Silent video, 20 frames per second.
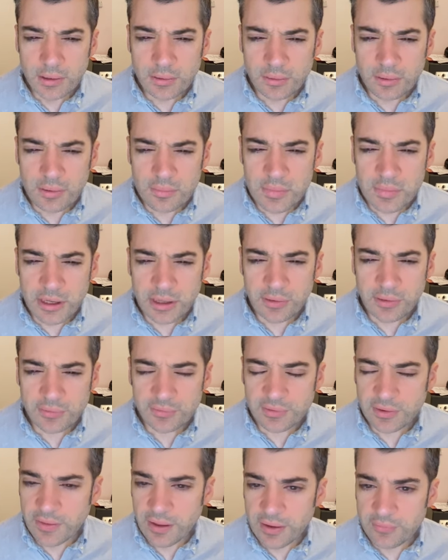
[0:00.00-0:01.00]
don't immediately
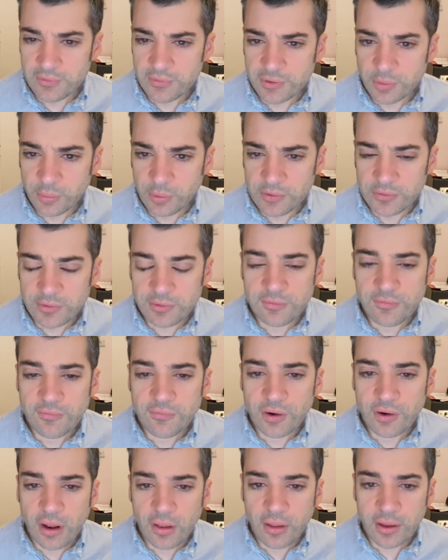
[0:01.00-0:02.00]
see that for some reason.
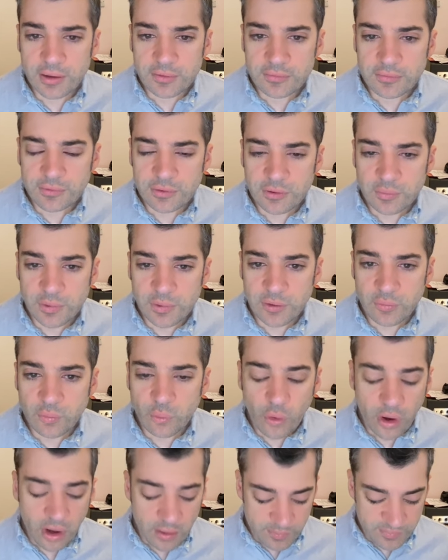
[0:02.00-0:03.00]
Frolics could be
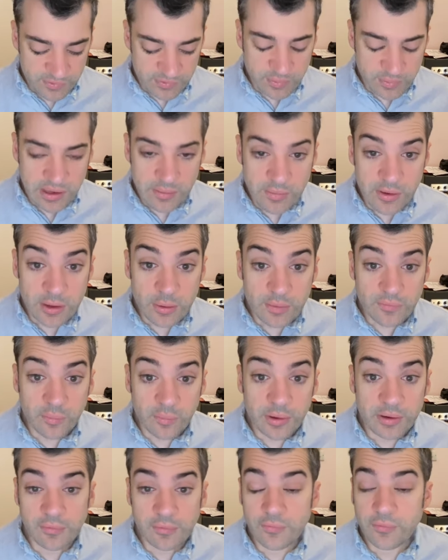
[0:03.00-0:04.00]
romps, maybe. You have
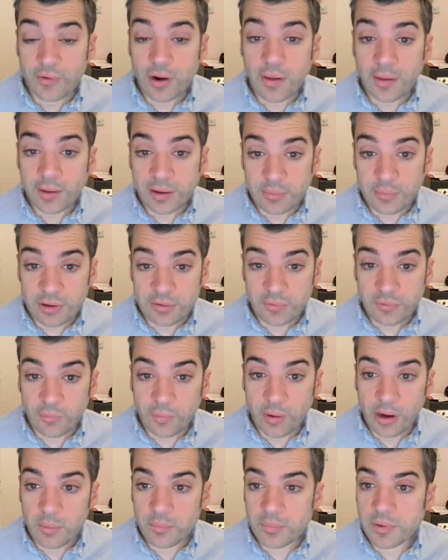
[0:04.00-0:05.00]
a bit of a frolic, a bit of a
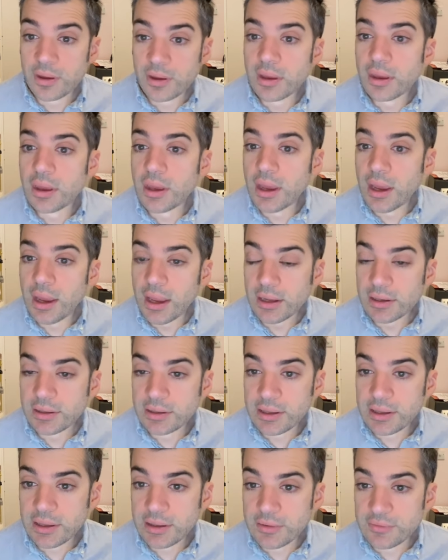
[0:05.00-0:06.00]
romp.
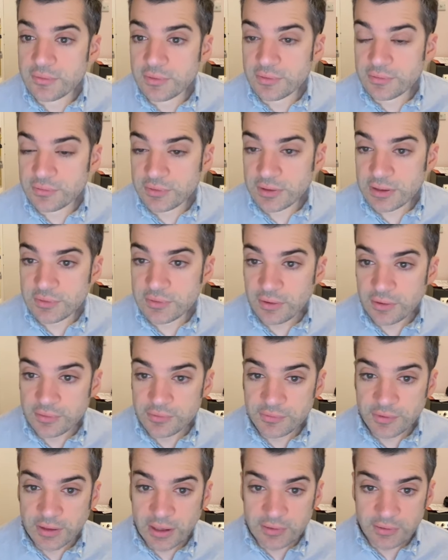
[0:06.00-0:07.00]
And kids seat
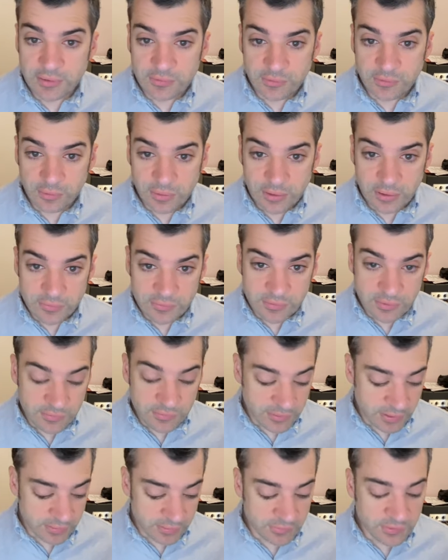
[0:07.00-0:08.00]
on Santa, so kids
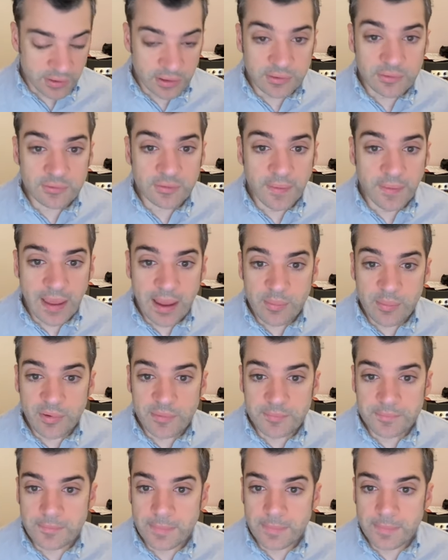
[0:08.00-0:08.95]
could sit on Santa's lap.